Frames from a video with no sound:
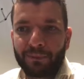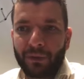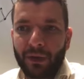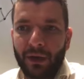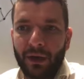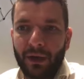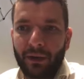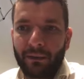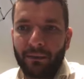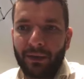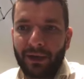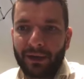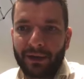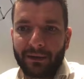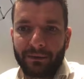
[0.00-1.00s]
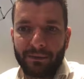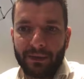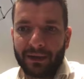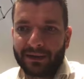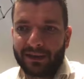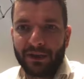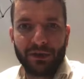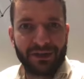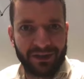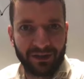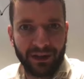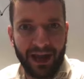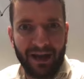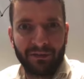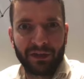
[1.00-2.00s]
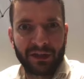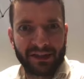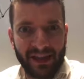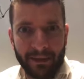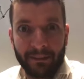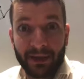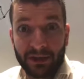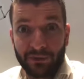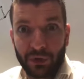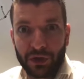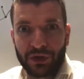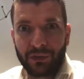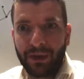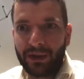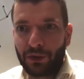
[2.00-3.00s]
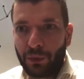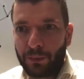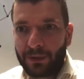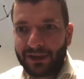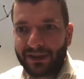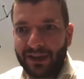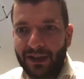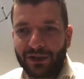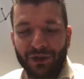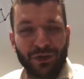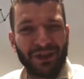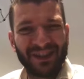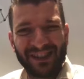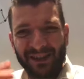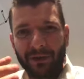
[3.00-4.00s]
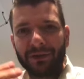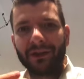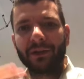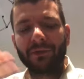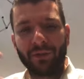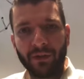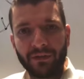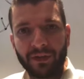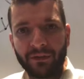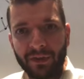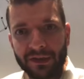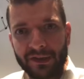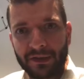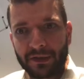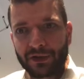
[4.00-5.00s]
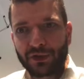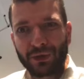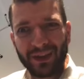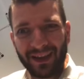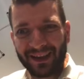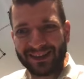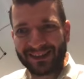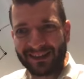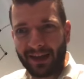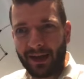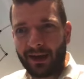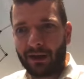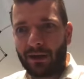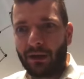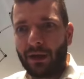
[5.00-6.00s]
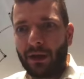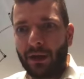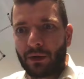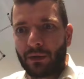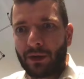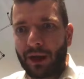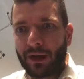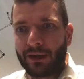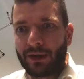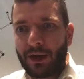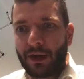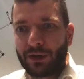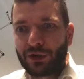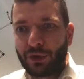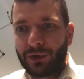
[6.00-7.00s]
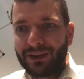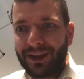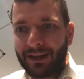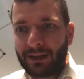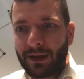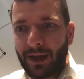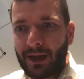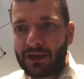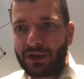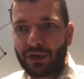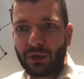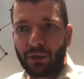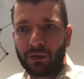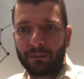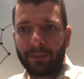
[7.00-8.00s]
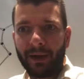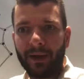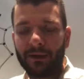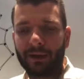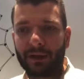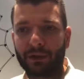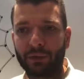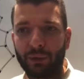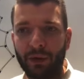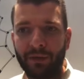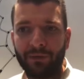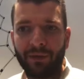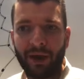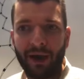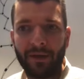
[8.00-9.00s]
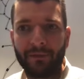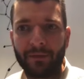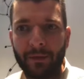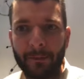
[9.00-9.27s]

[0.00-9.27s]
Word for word: like let's say you still have the same conversion rate, 2%, so you still need 50 visitors to get a sale, right? So in that case you'll pay like $25,